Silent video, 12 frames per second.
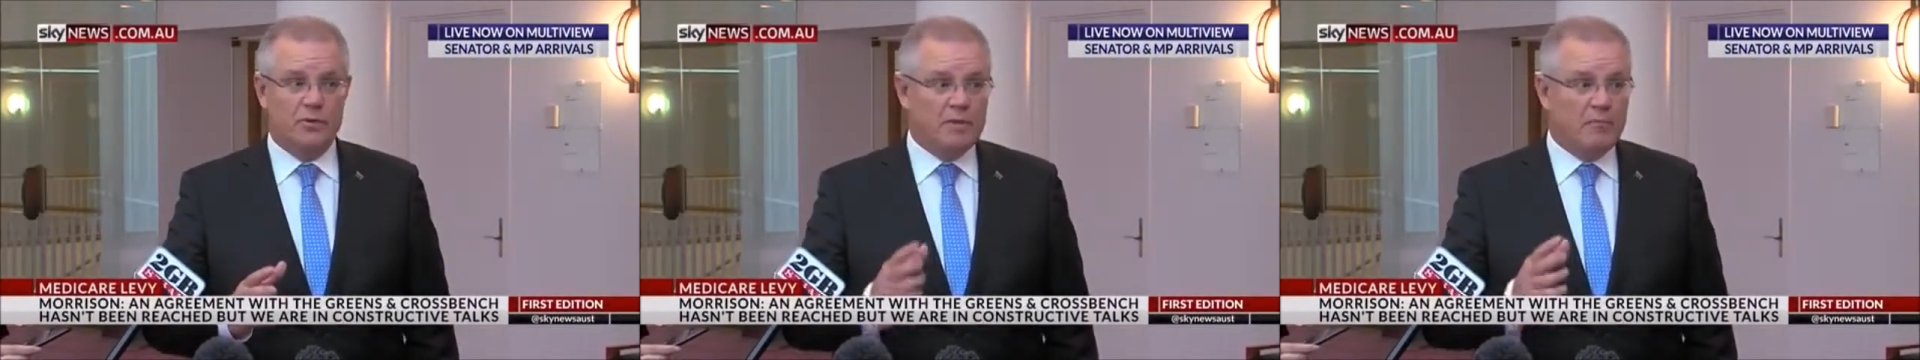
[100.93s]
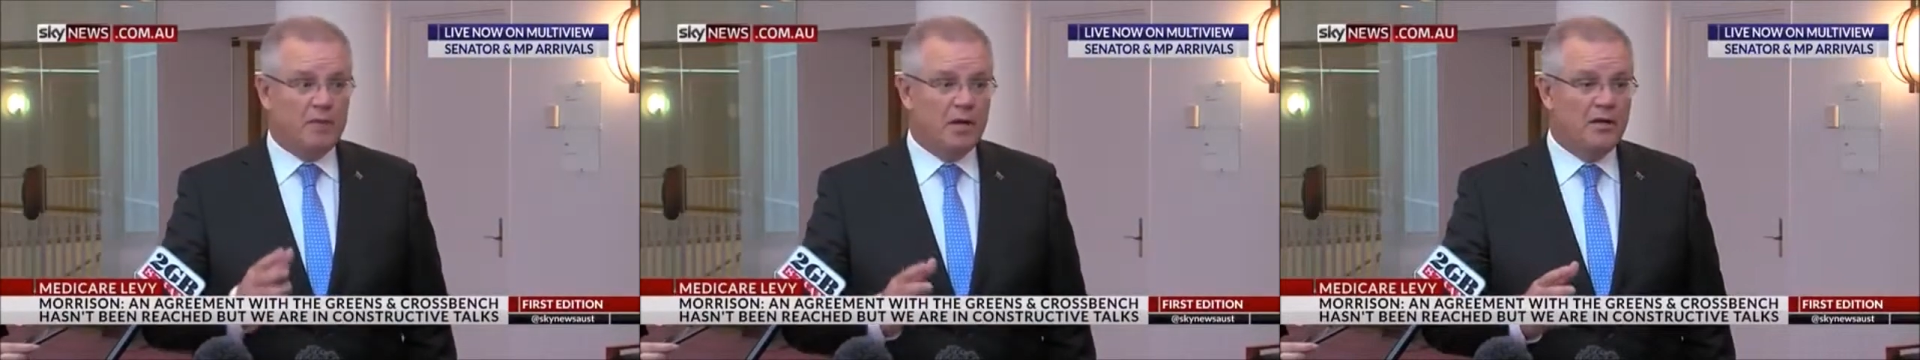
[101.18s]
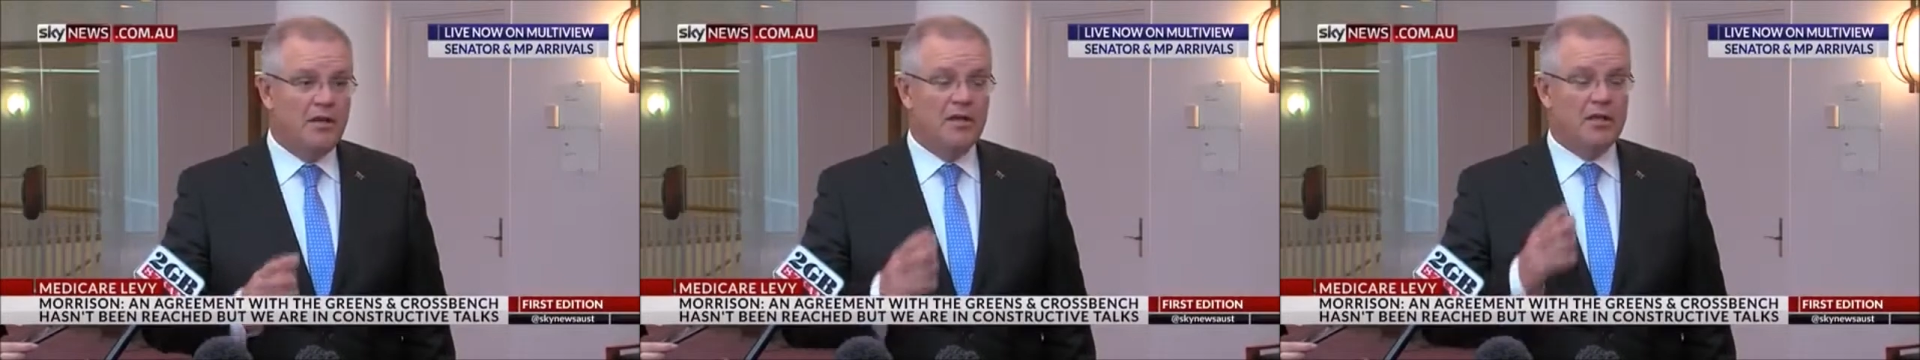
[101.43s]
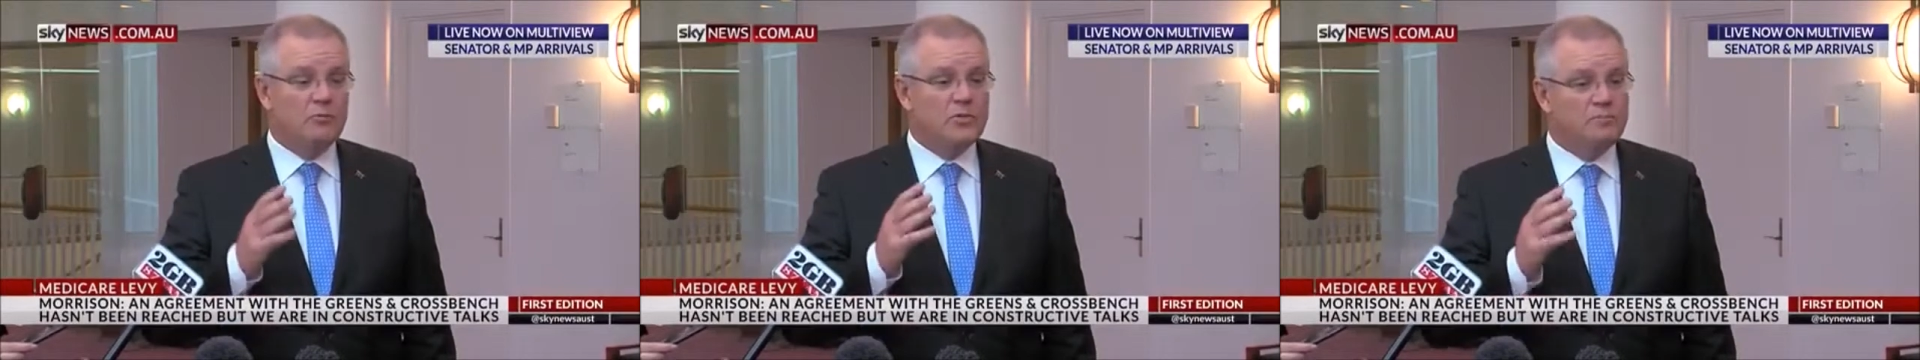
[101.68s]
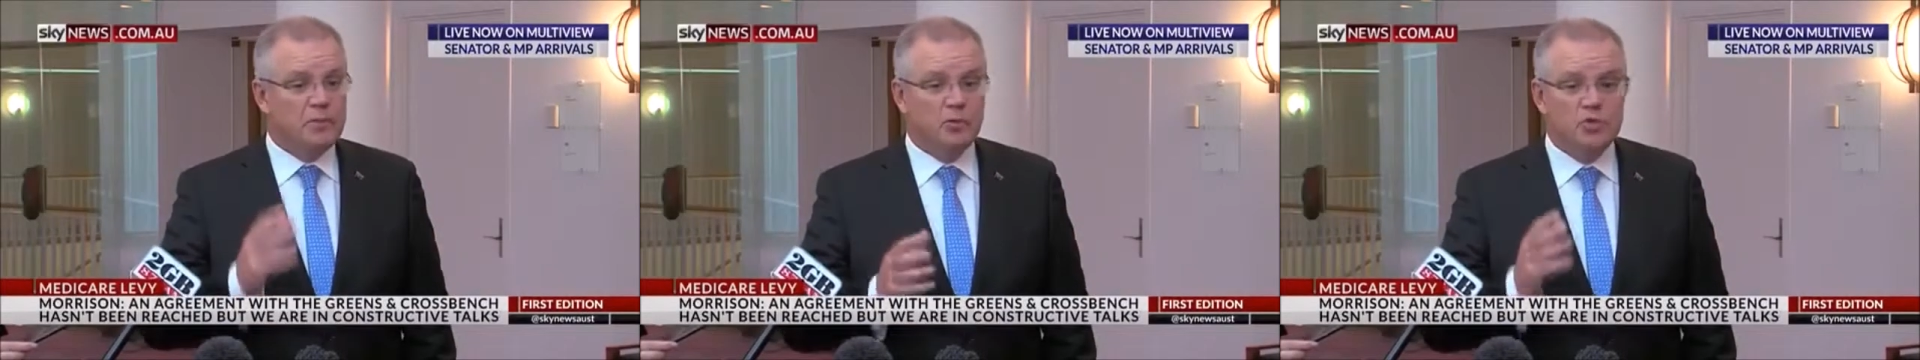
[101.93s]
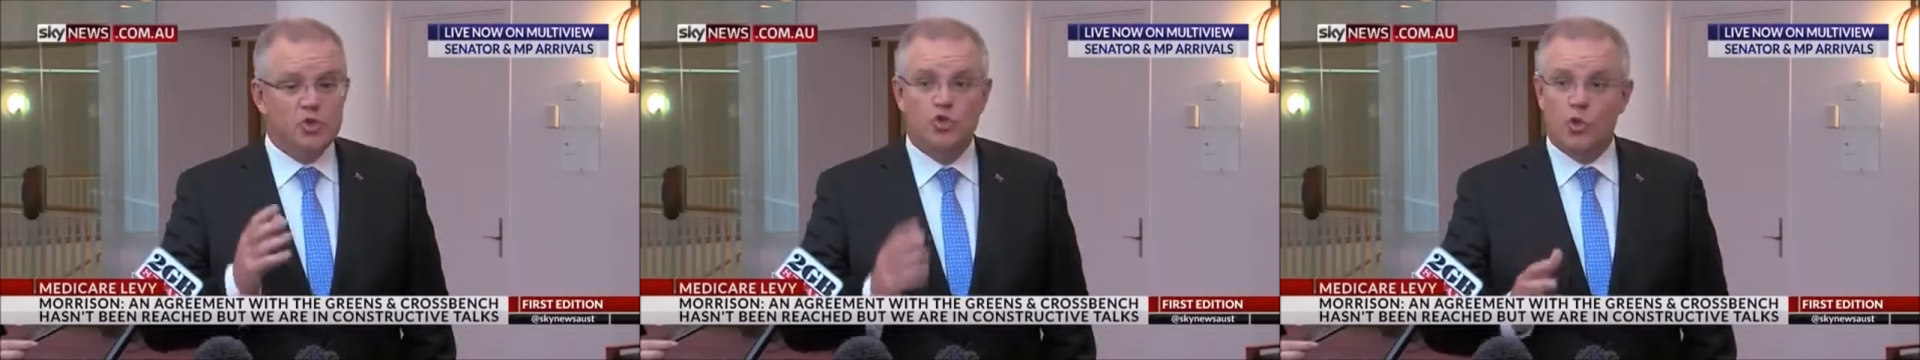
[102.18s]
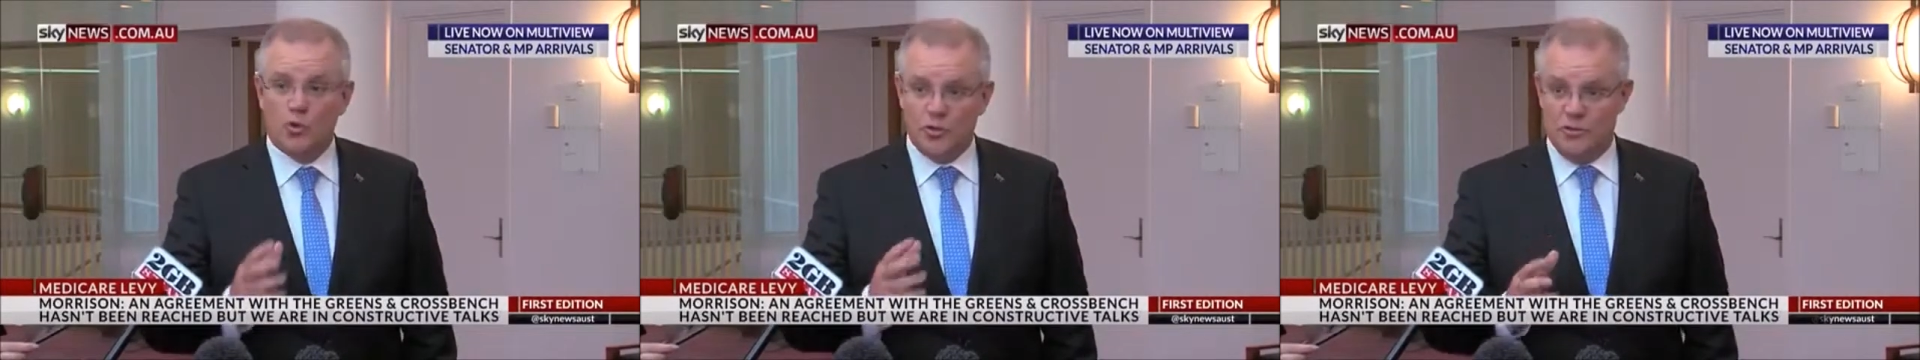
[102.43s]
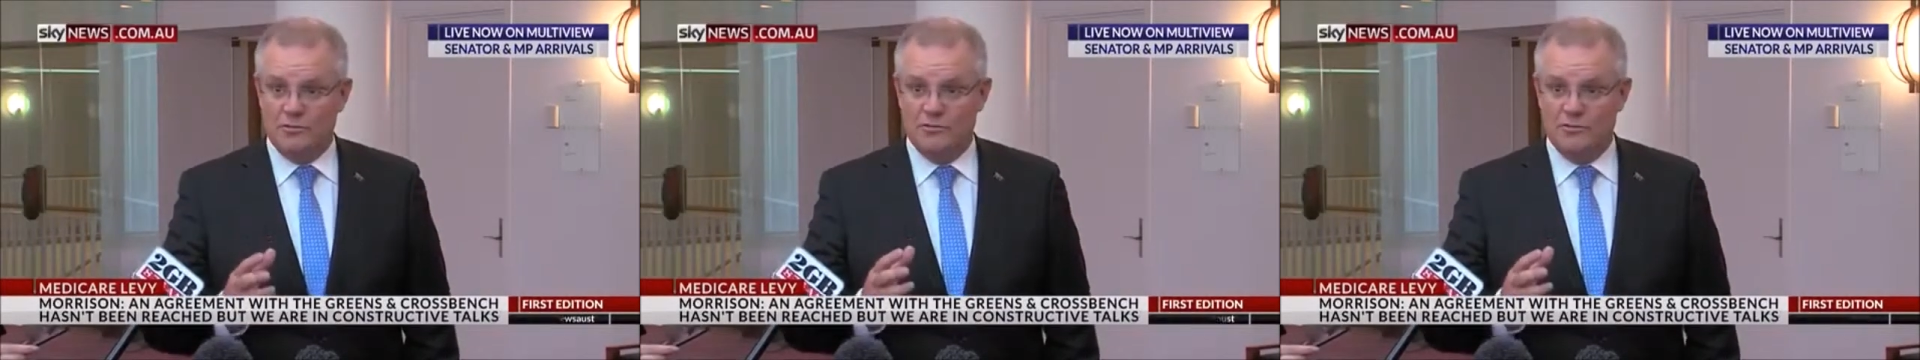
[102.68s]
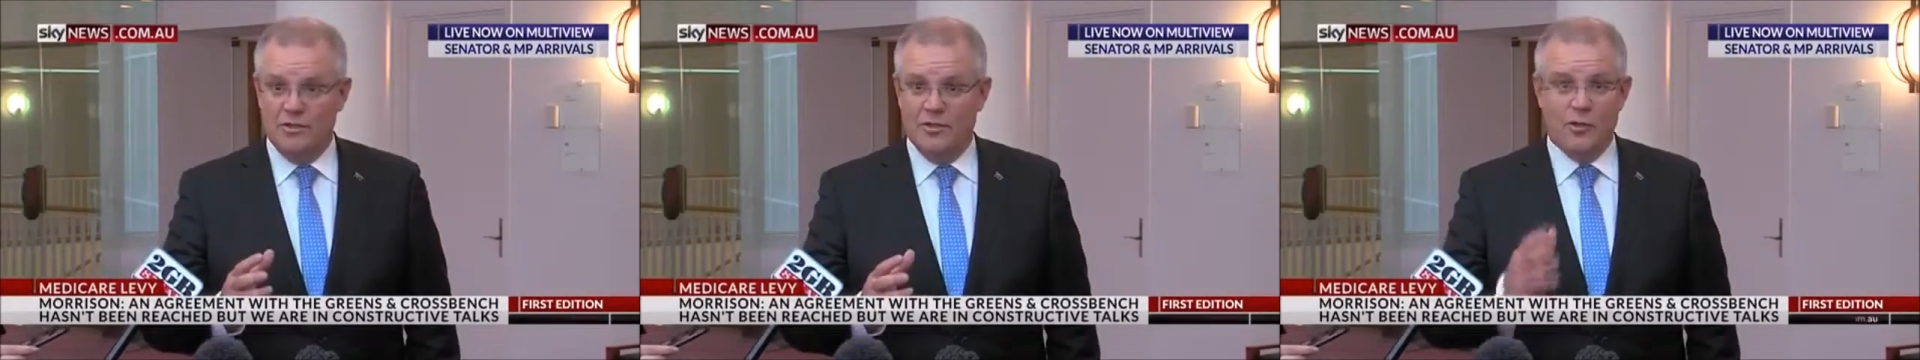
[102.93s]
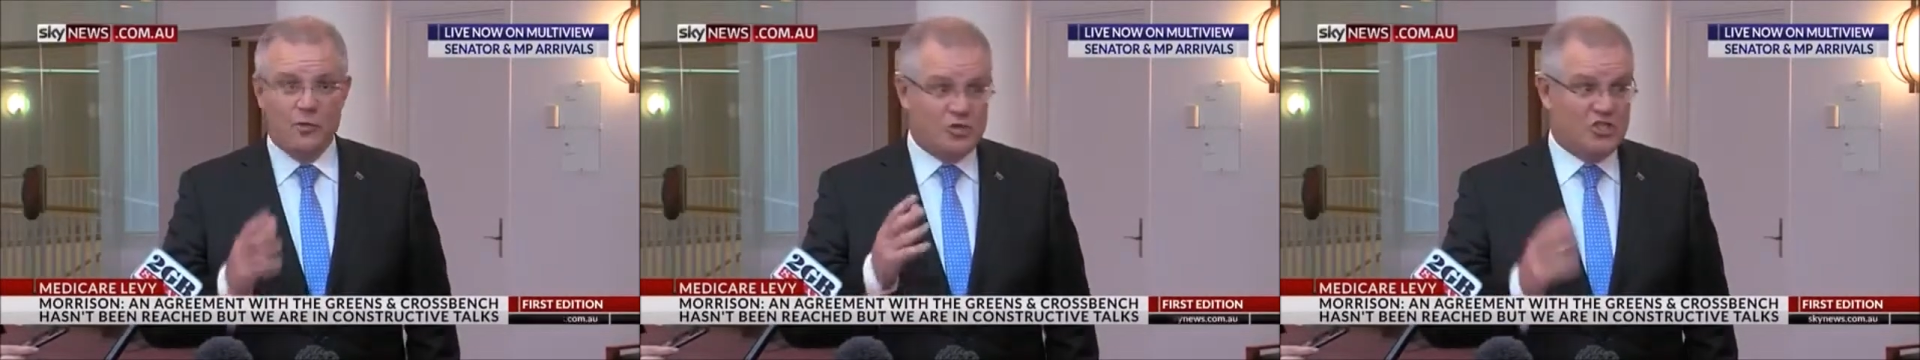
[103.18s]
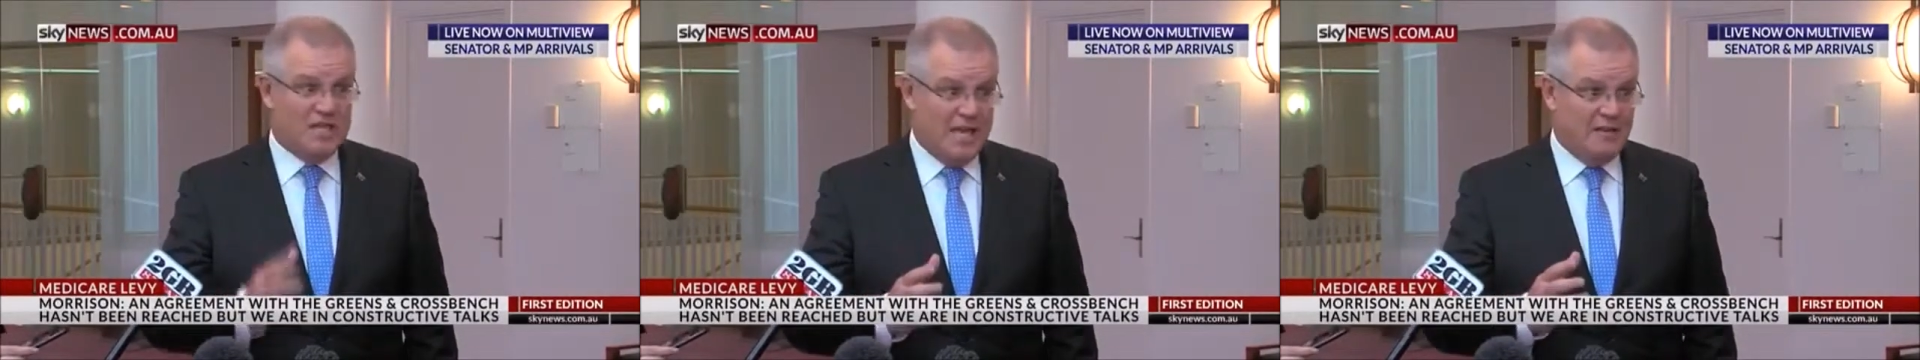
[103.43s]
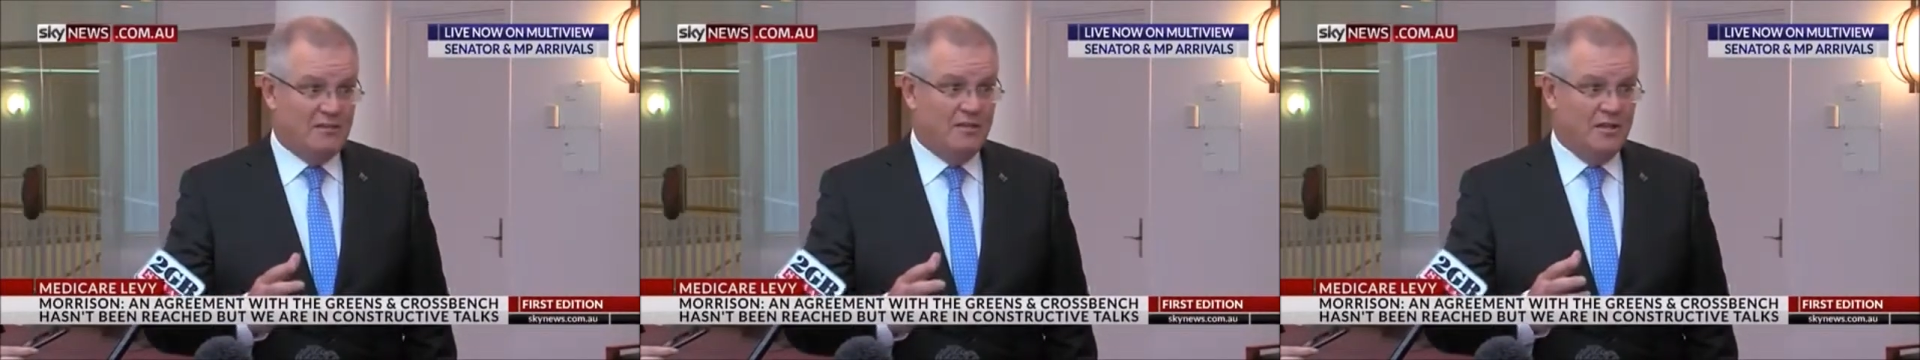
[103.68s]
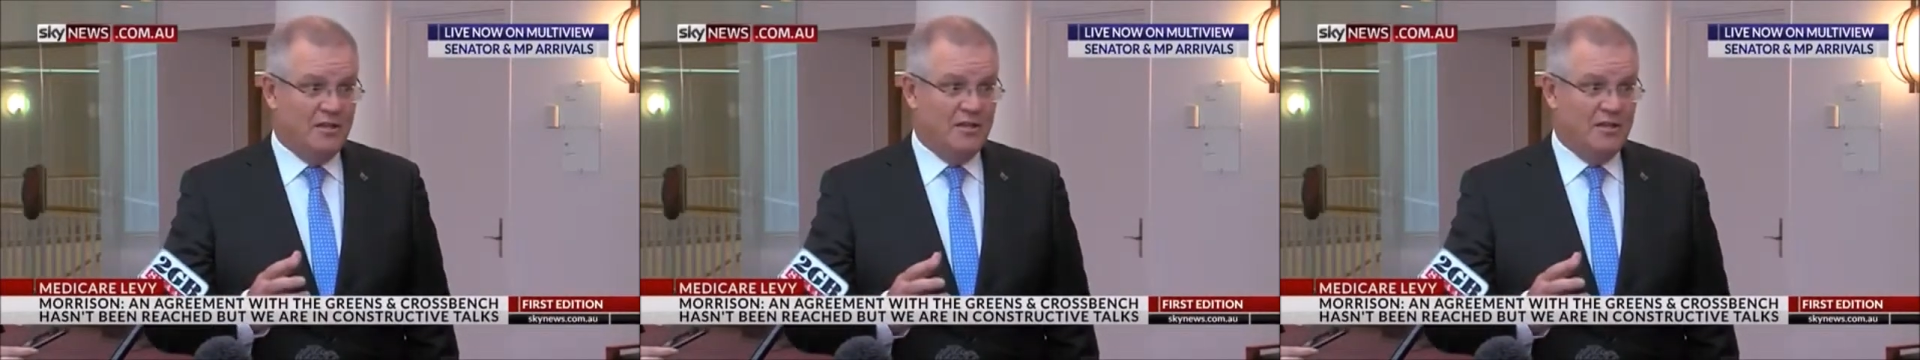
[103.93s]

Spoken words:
Remember, it was Bill Shorten who said